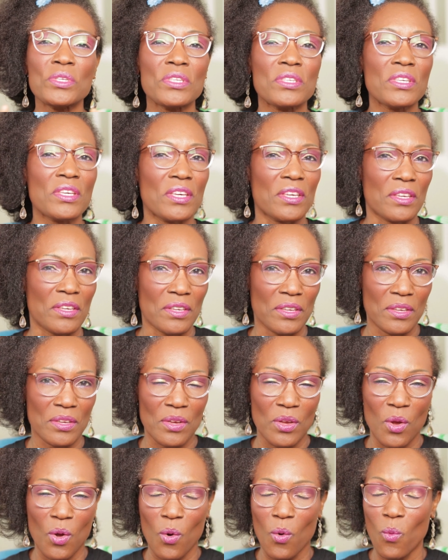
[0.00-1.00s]
say,
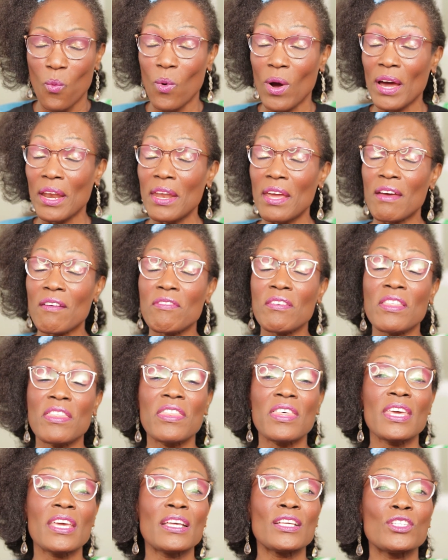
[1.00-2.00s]
whatever
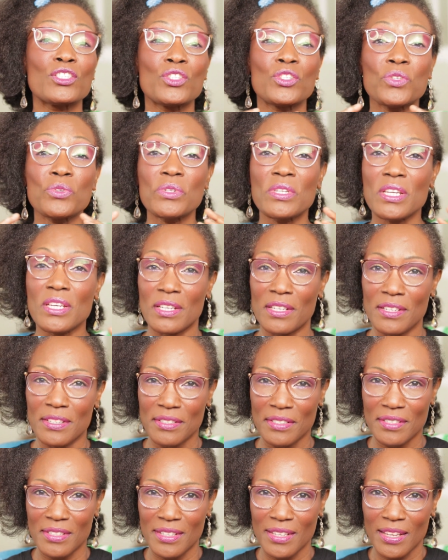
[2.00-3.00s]
things you did
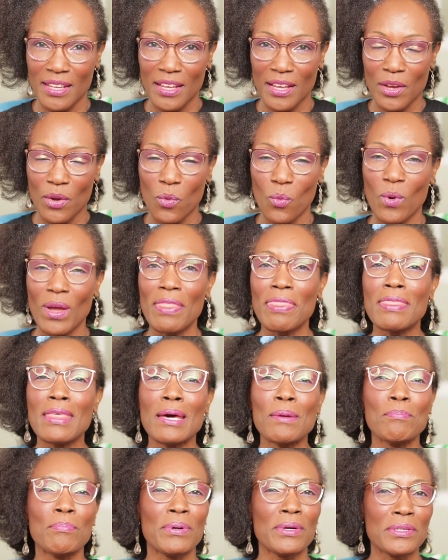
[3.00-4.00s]
when
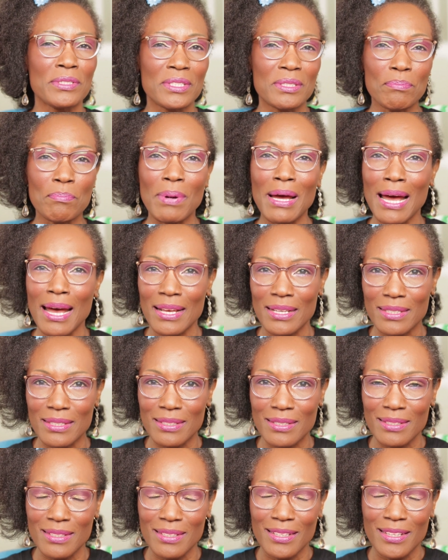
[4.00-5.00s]
that person
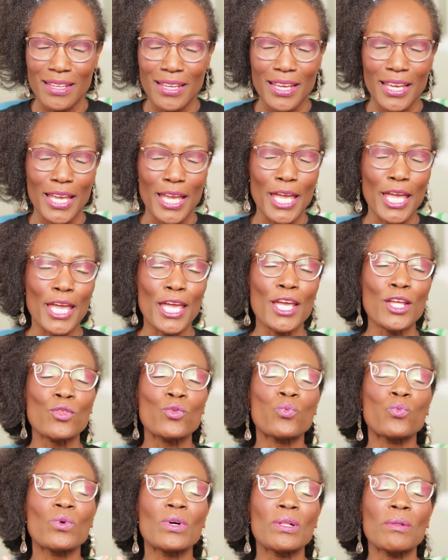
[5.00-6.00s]
passed,
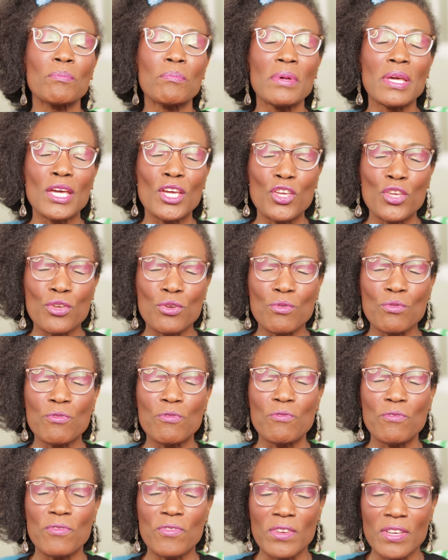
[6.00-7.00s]
it will make you
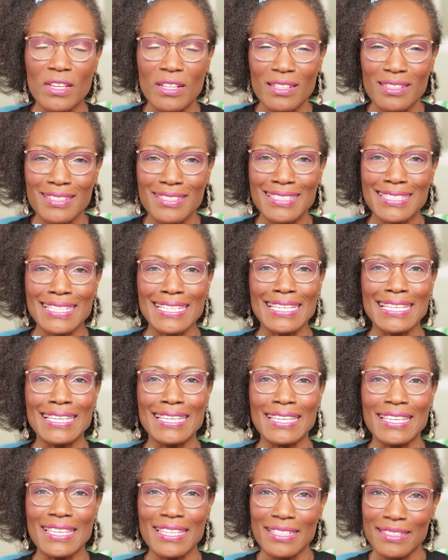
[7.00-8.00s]
feel
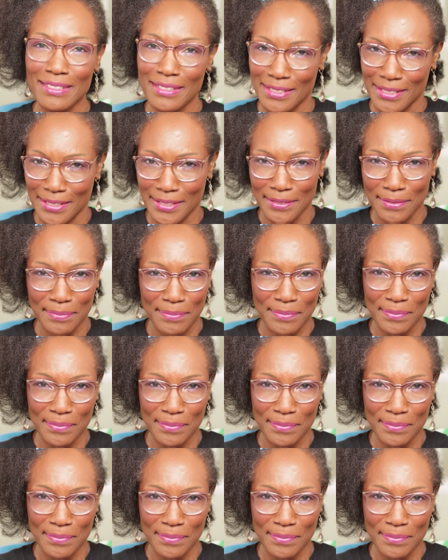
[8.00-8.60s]
guilty.